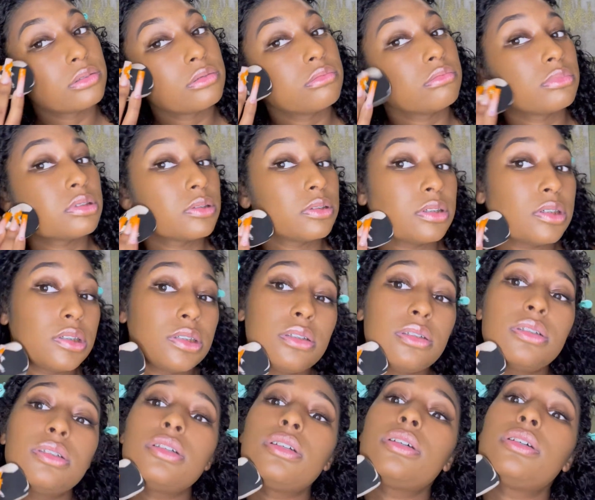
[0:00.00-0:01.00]
blend
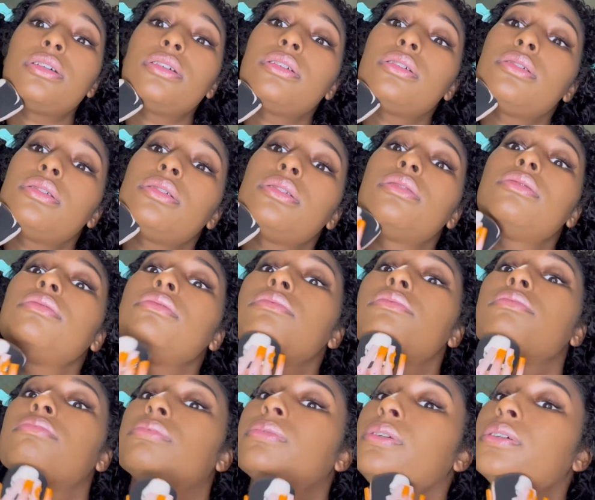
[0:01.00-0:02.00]
it out,
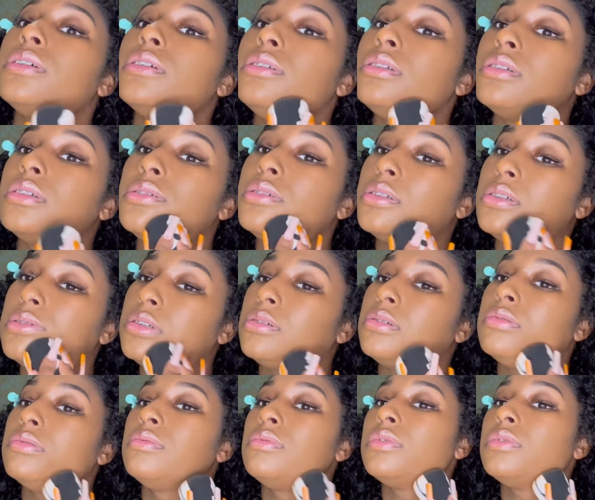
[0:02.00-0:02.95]
blend it out.